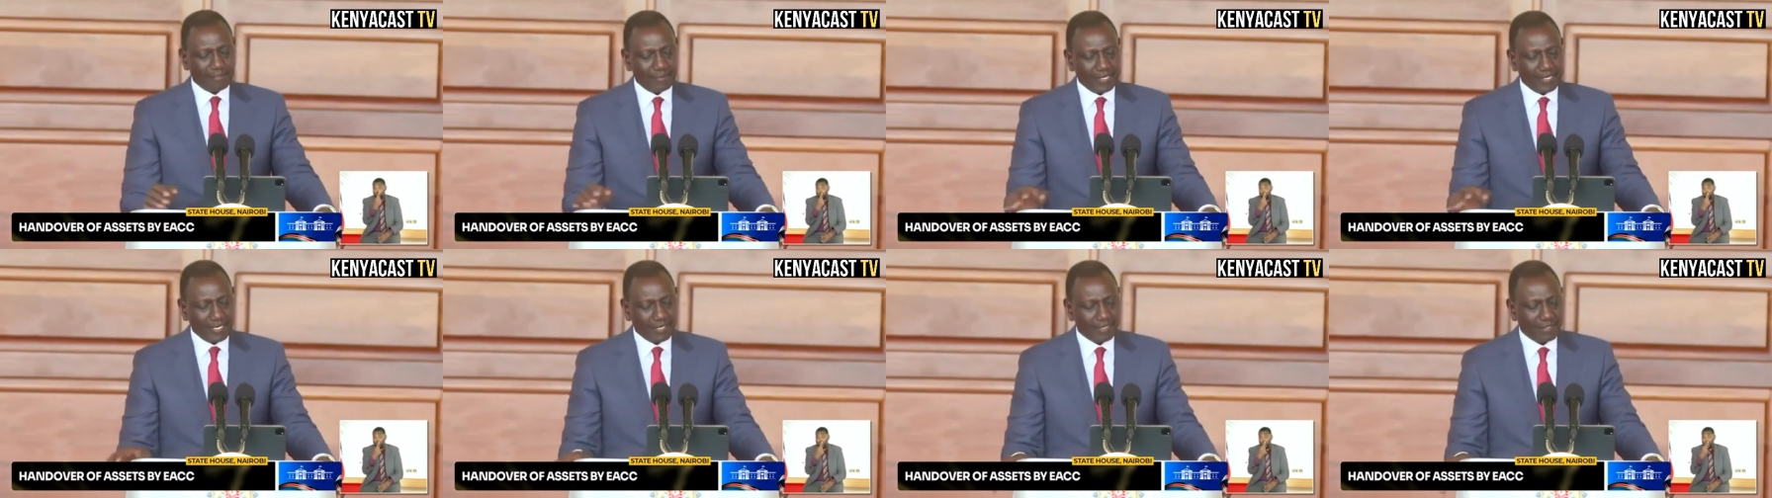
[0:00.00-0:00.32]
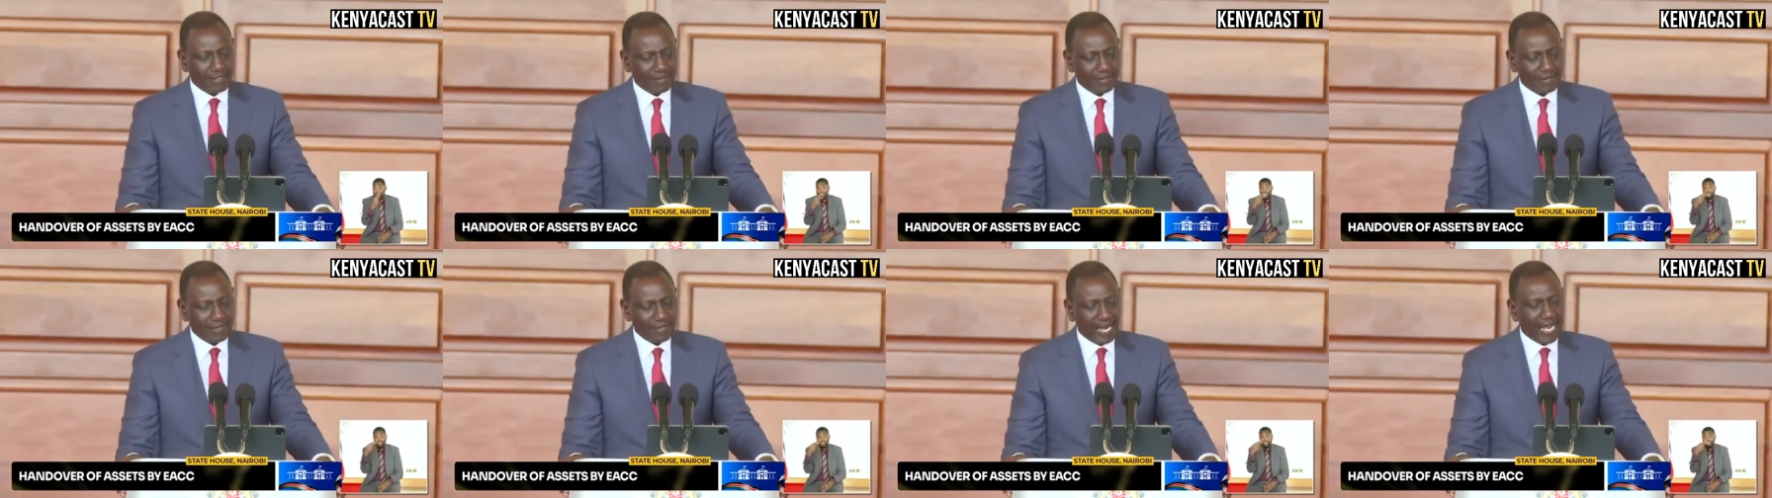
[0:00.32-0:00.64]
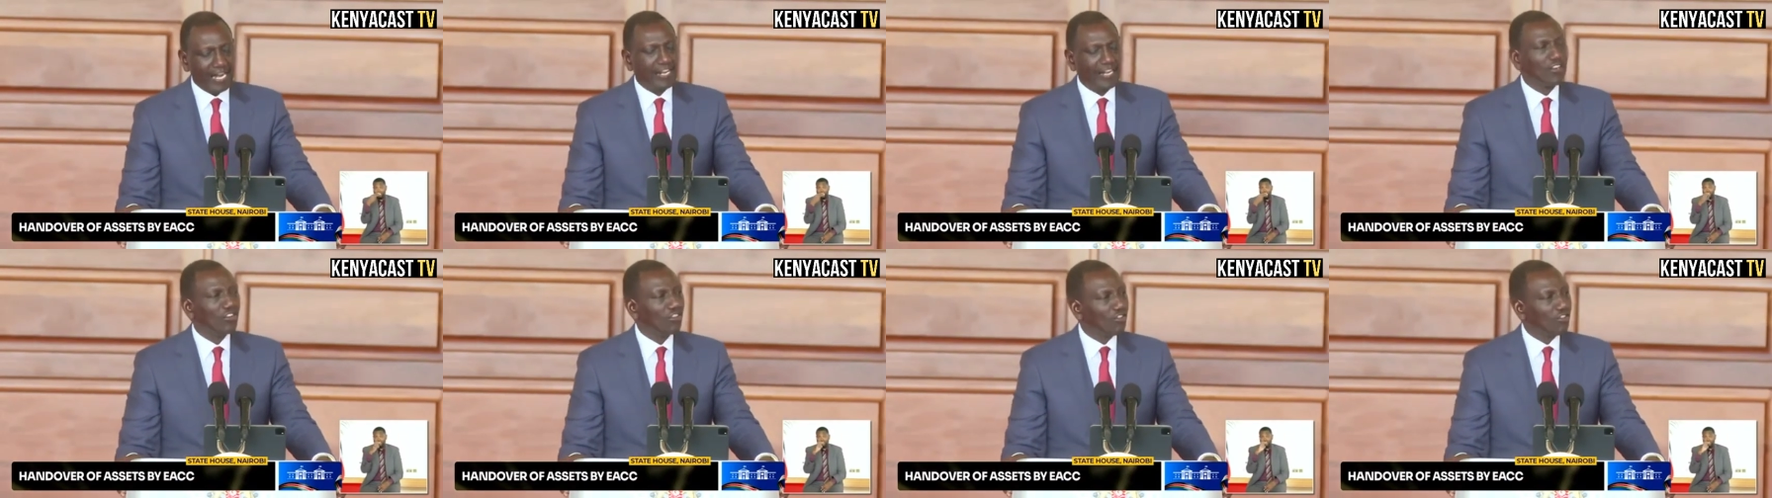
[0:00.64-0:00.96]
been
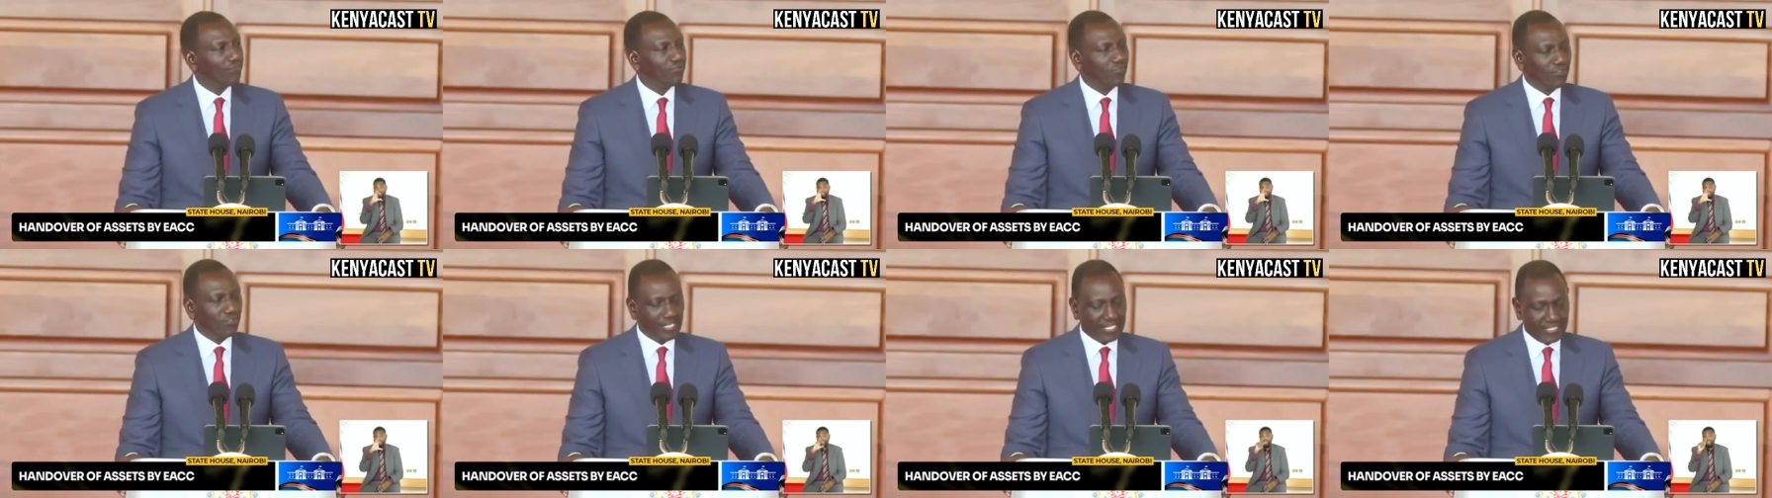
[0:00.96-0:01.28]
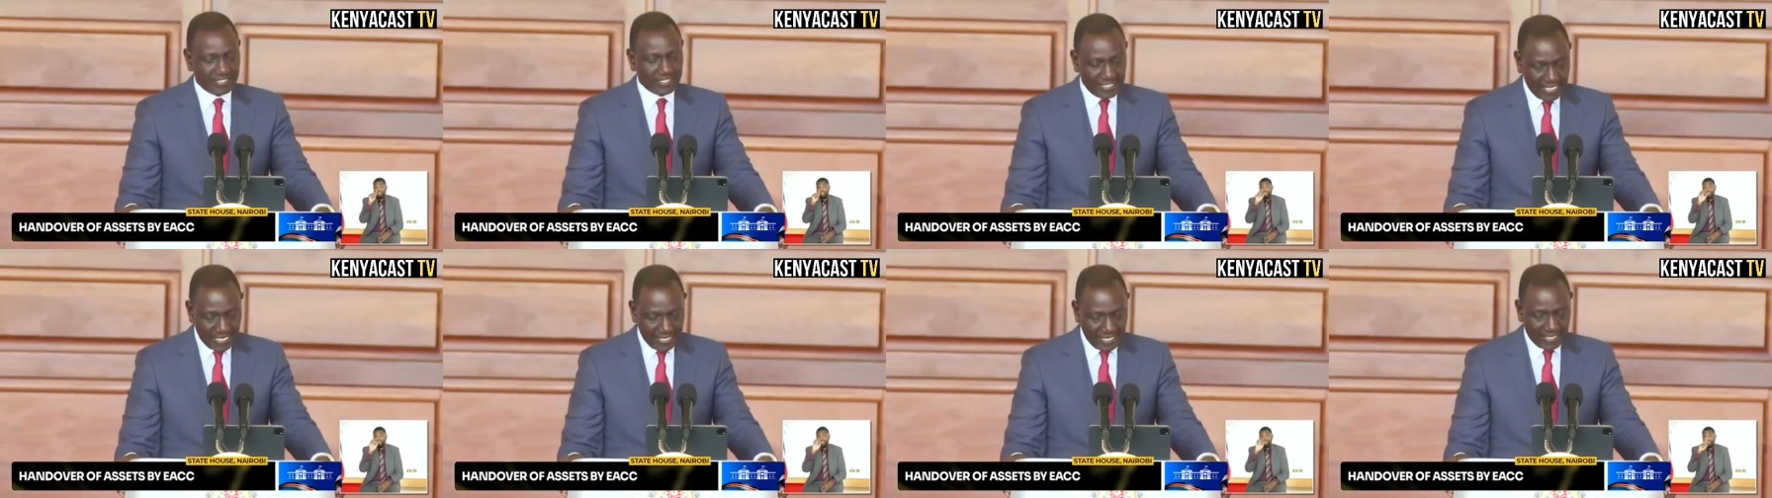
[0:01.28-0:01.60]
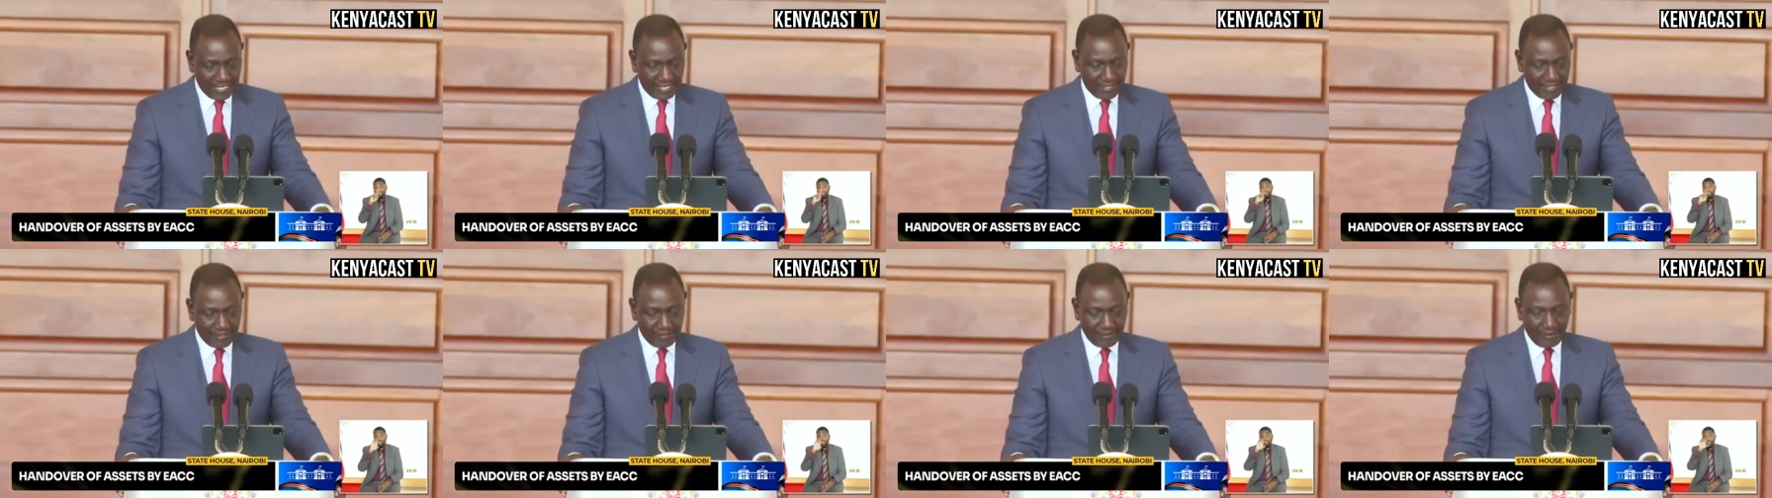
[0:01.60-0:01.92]
unlawfully
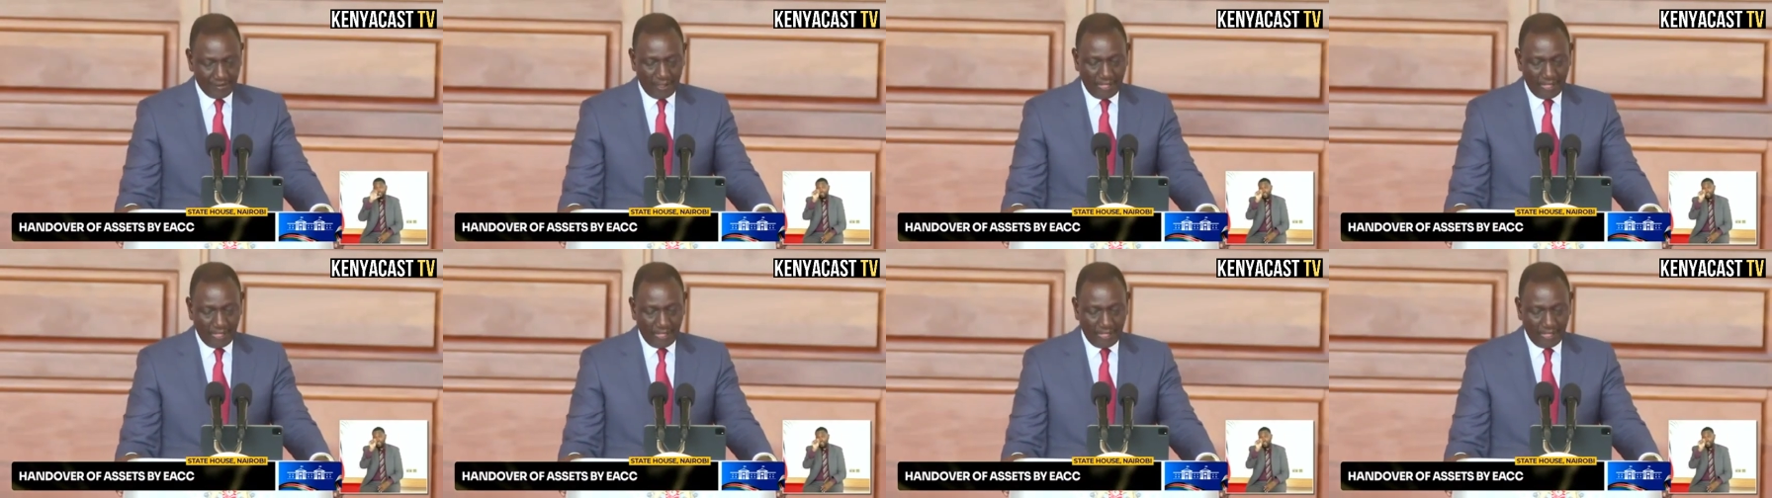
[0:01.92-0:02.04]
taken